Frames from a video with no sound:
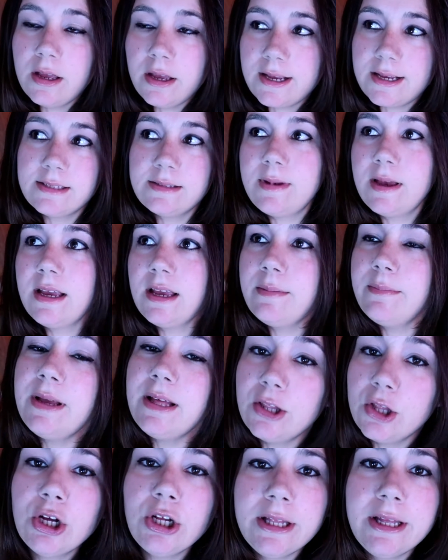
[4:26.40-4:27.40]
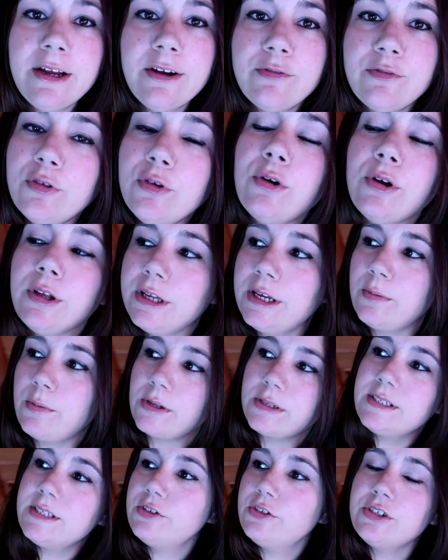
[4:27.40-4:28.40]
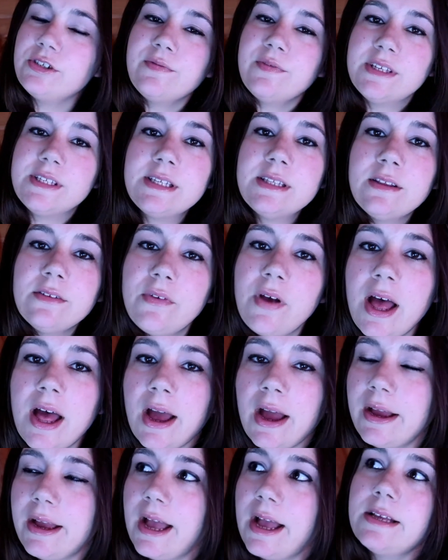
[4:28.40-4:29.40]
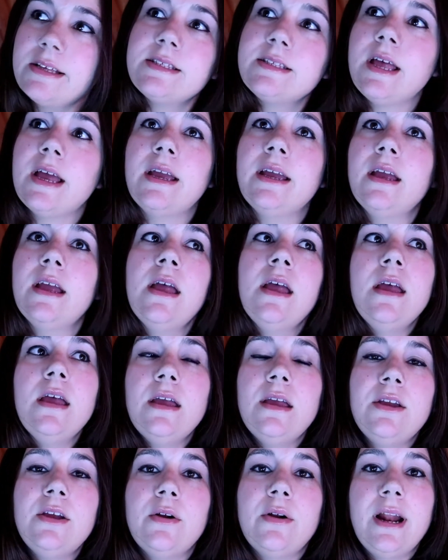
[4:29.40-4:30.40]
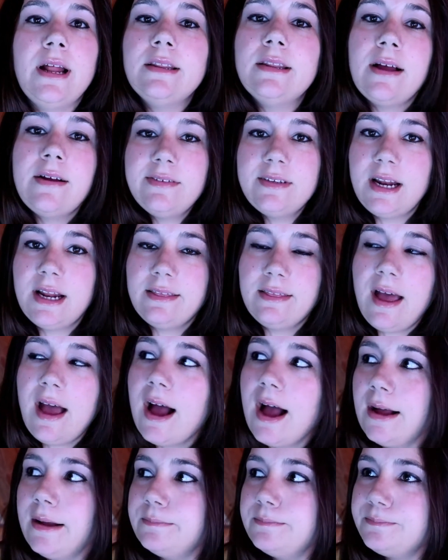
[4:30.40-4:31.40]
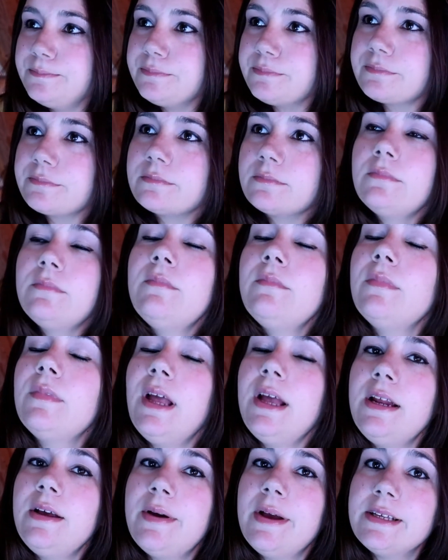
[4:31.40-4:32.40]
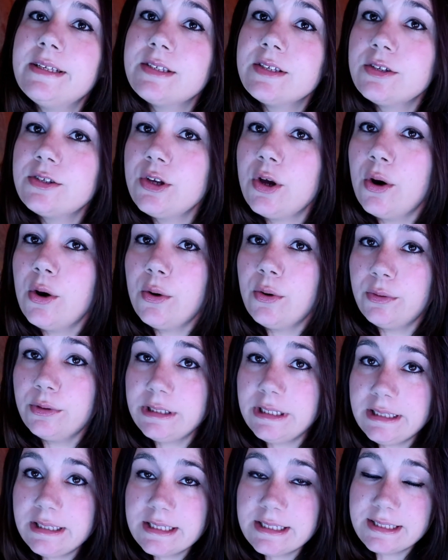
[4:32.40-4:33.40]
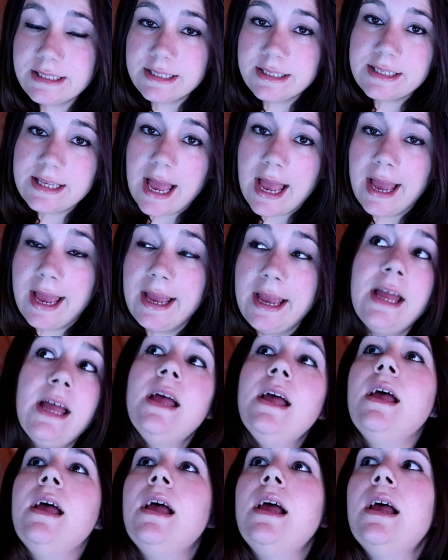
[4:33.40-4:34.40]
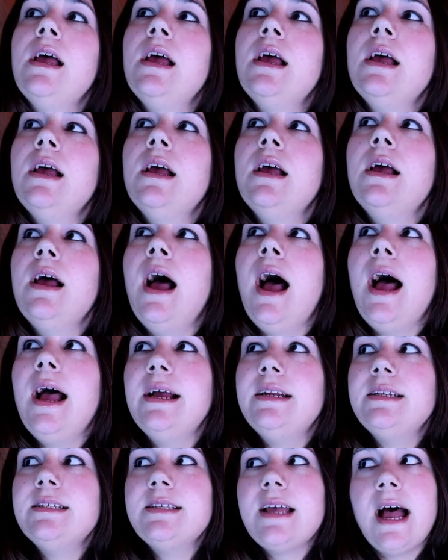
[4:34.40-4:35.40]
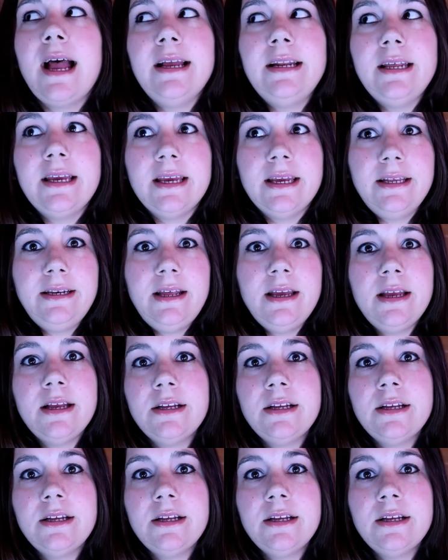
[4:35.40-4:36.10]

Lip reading: he's making me look like a fool. He wants to just visit the vet, I guess, like, you know, and I left it at that. Anyways, so needless to say, I decided